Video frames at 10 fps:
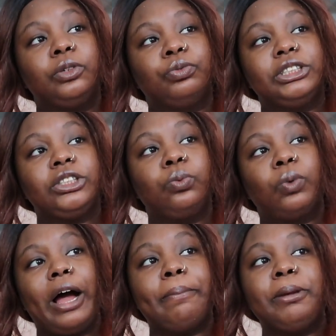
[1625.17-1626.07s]
The reason
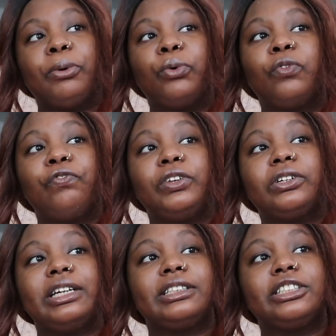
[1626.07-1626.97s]
why people feel
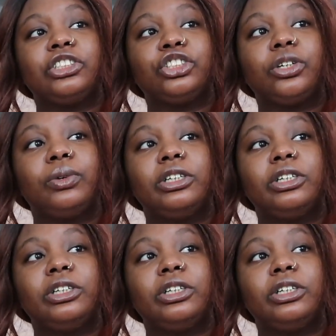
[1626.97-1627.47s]
like things are so